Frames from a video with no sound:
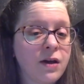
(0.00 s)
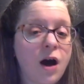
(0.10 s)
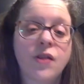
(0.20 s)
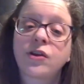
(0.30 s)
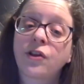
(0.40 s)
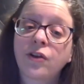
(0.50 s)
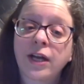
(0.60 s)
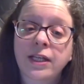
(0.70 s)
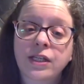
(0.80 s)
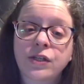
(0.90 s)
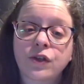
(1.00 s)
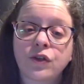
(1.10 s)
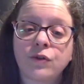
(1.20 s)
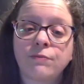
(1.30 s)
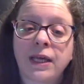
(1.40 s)
On the other hand,
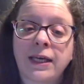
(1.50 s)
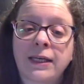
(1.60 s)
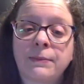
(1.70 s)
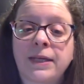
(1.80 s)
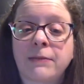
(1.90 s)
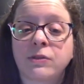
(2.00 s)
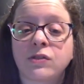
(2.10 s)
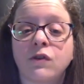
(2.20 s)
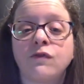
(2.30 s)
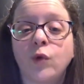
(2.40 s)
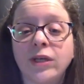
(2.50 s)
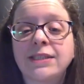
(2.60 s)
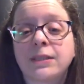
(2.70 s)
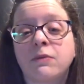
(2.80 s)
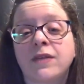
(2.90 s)
you may be able to avoid
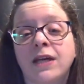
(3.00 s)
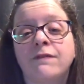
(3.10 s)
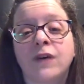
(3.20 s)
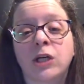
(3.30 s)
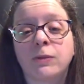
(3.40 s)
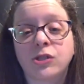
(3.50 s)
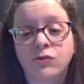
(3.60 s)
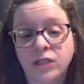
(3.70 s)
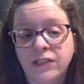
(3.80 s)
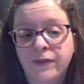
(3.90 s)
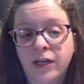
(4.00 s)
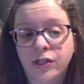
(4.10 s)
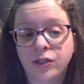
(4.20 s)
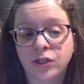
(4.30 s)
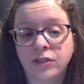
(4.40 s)
some of the environmental risk factors,